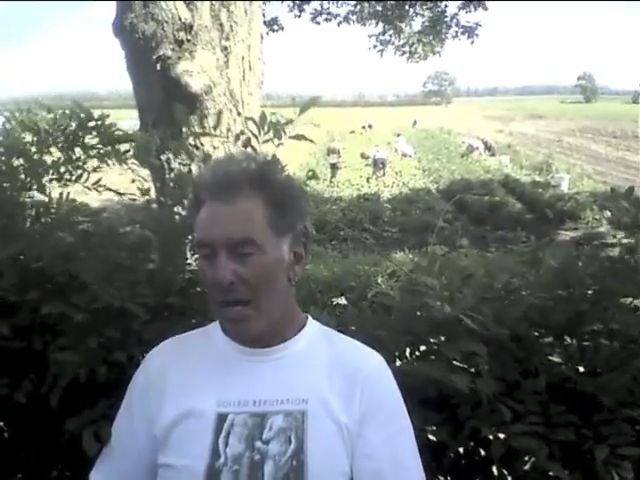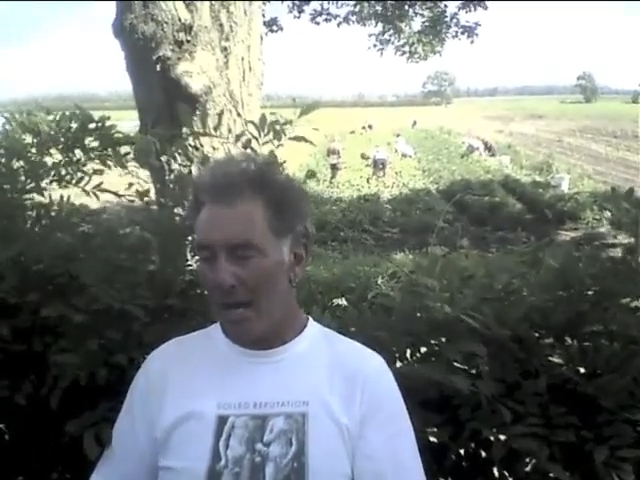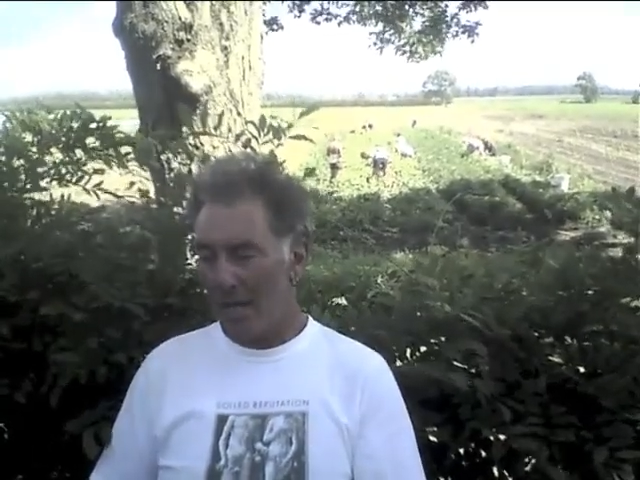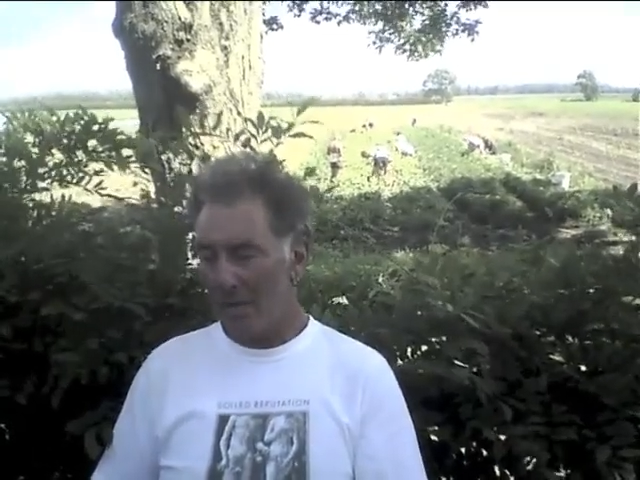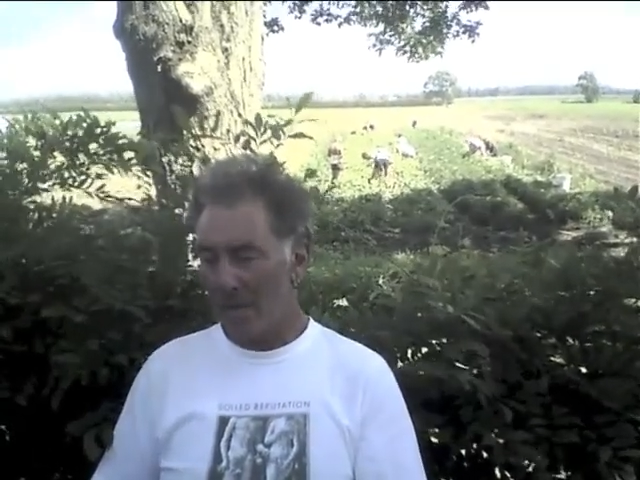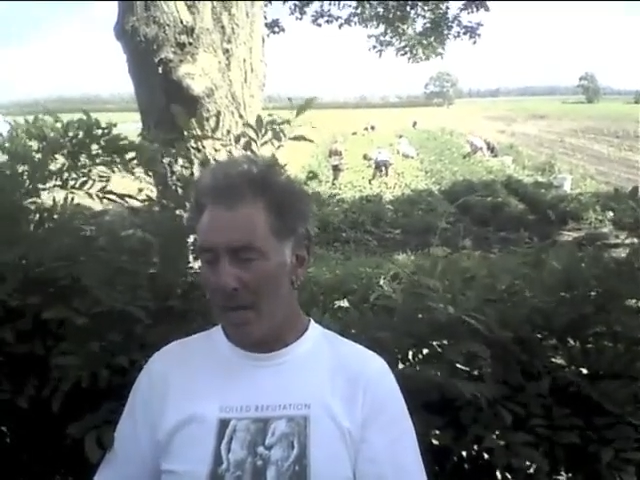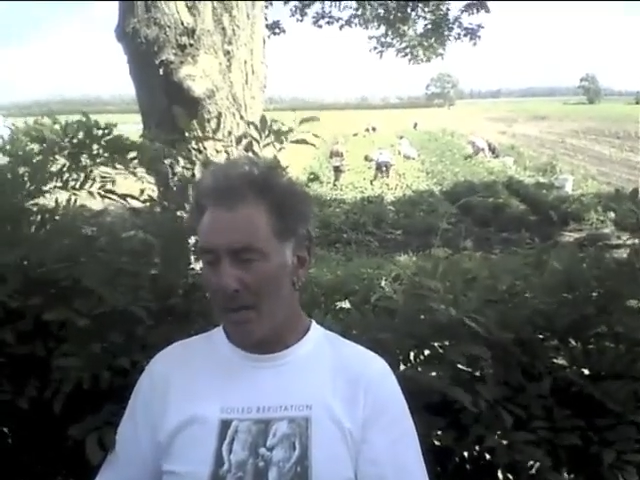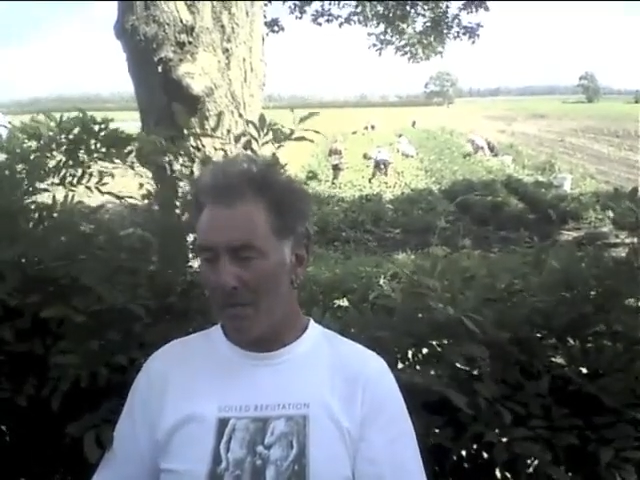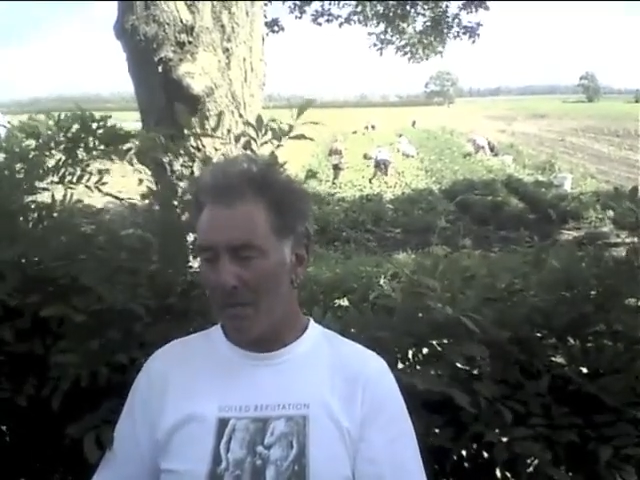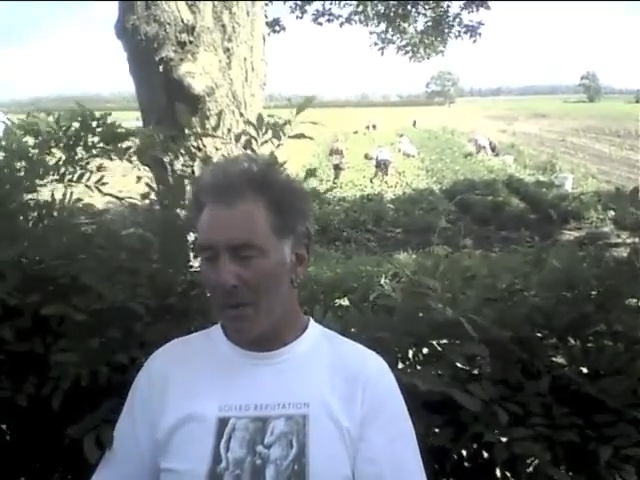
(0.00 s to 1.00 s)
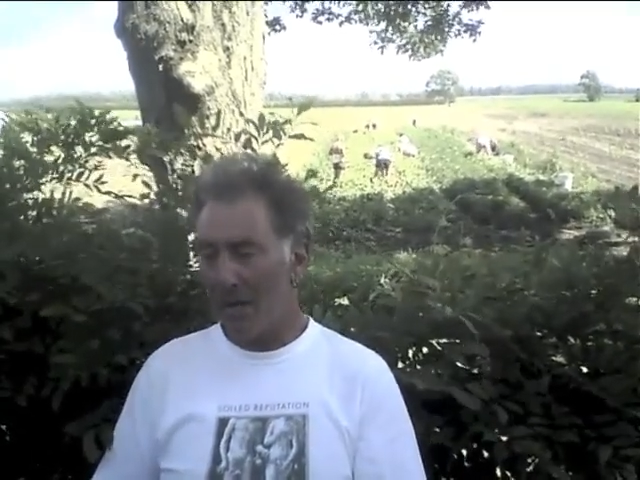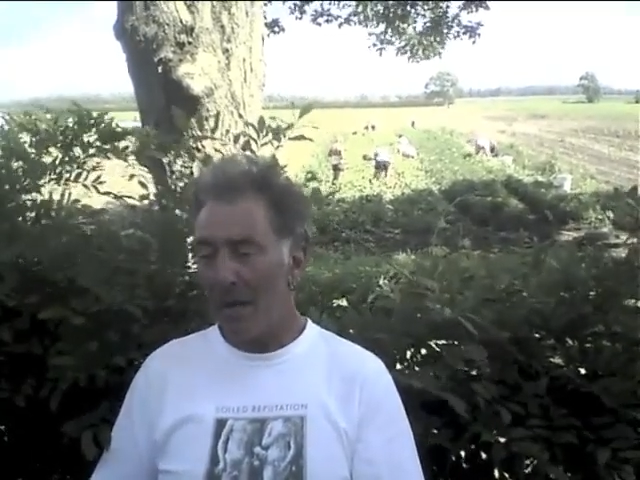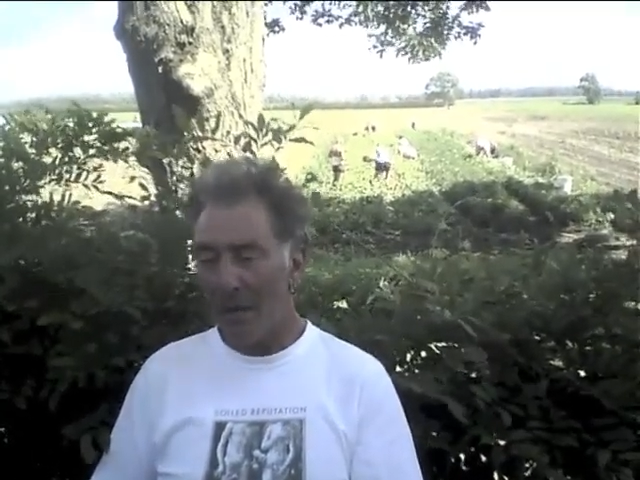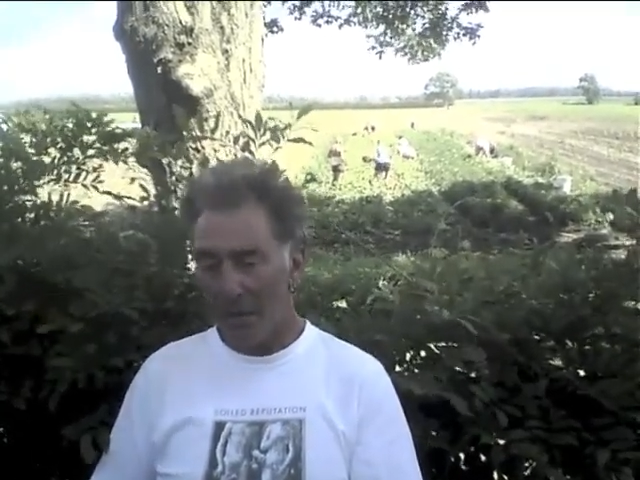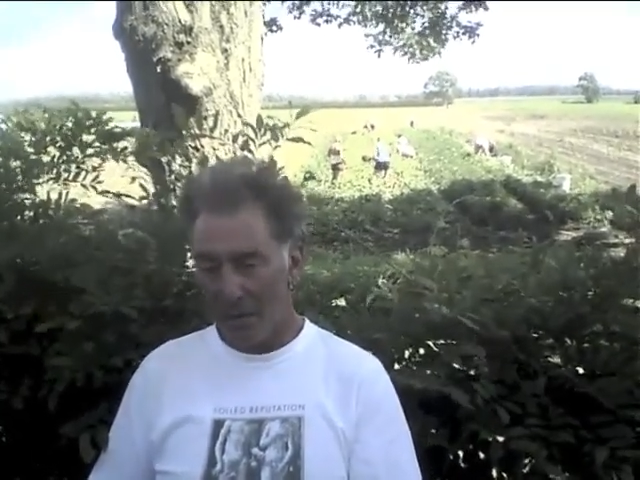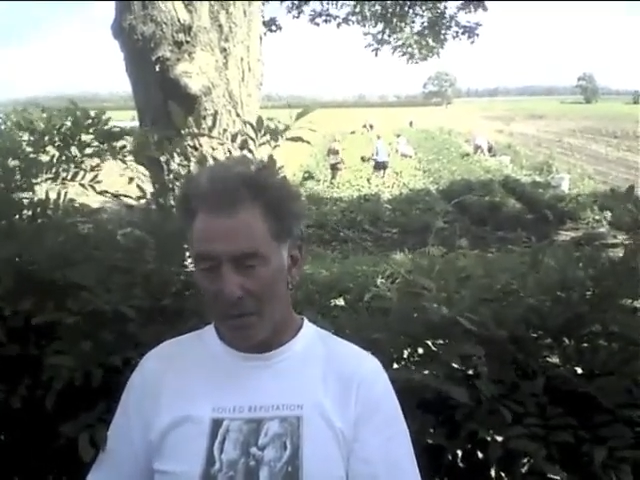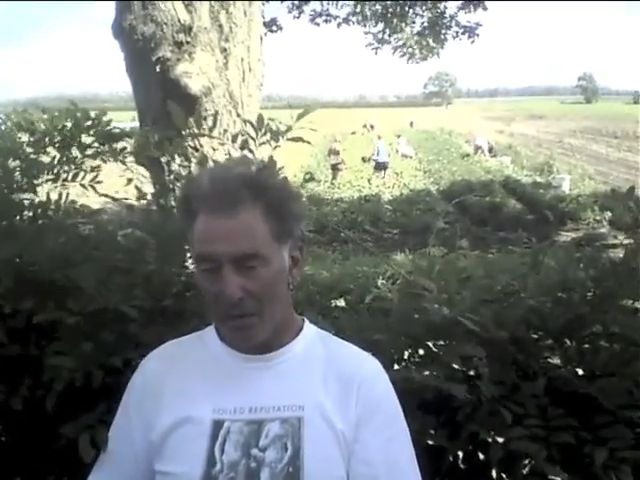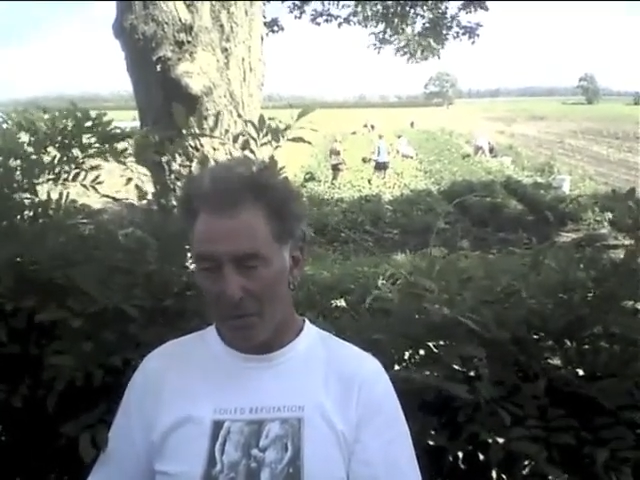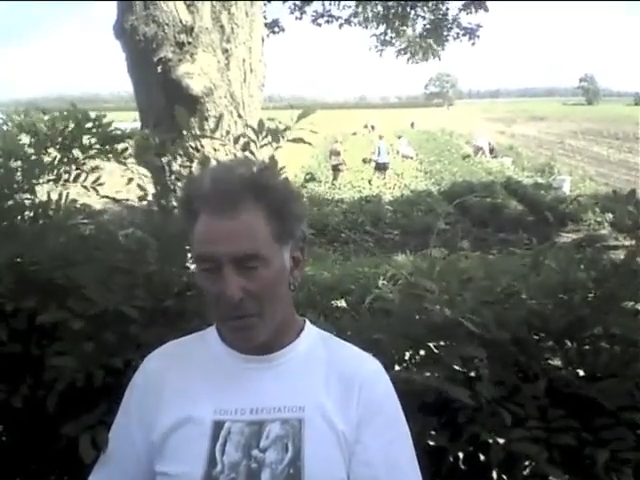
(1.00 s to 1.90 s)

and we have another